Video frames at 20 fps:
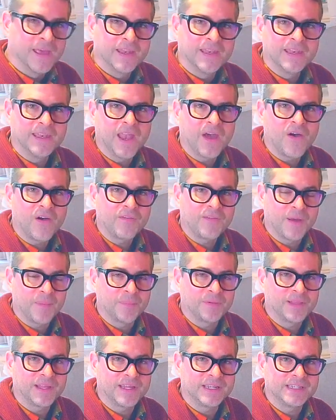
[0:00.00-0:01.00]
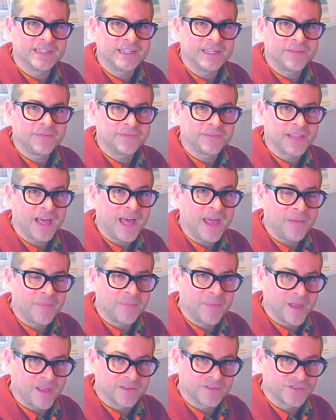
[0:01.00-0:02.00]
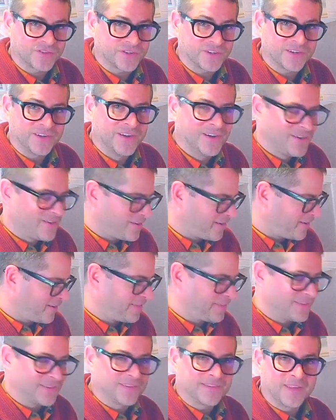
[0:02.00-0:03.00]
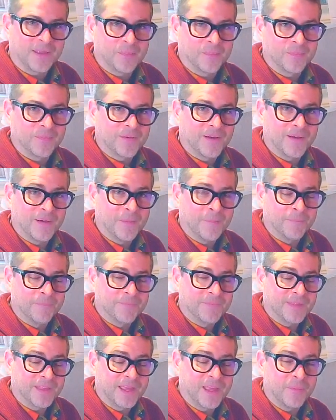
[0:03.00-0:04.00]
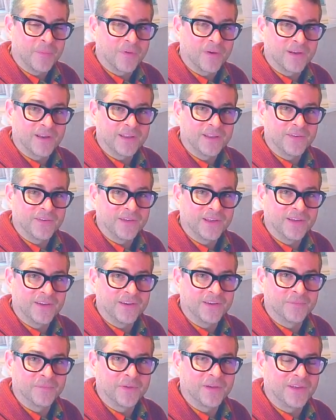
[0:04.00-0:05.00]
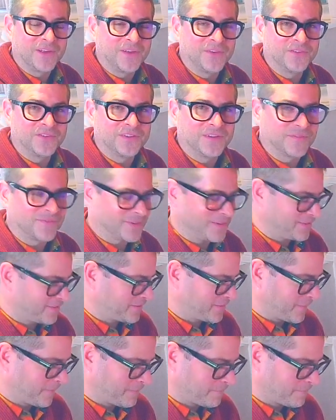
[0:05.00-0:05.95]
Now if I play D flat major on the same keyboard, you'll hear a huge difference.